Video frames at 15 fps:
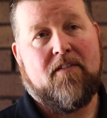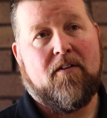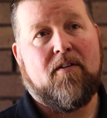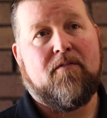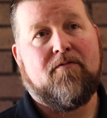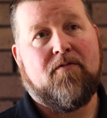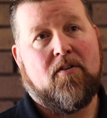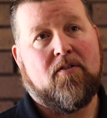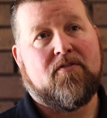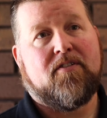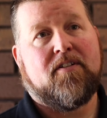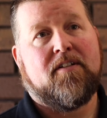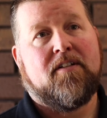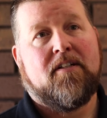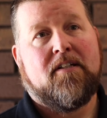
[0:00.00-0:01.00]
very
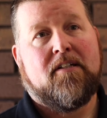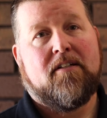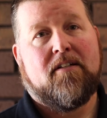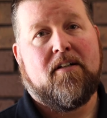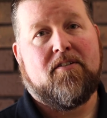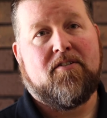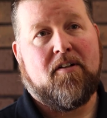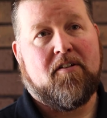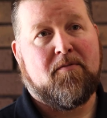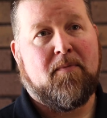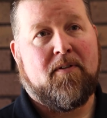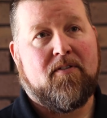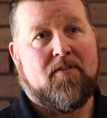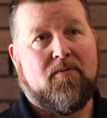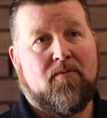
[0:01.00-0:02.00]
first
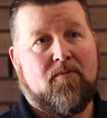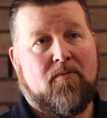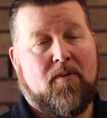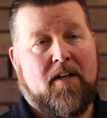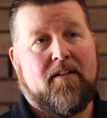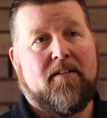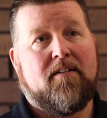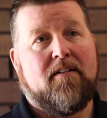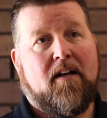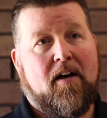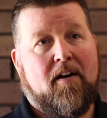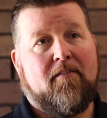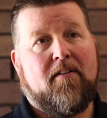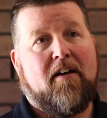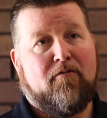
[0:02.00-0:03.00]
adjustment right
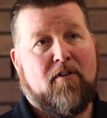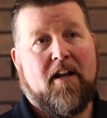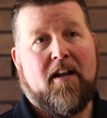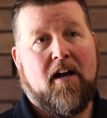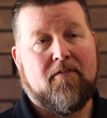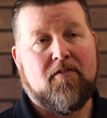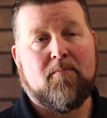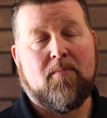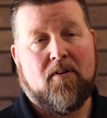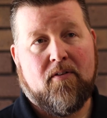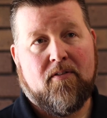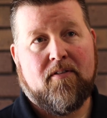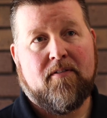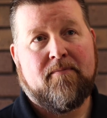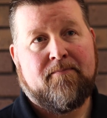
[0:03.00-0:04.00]
after birth.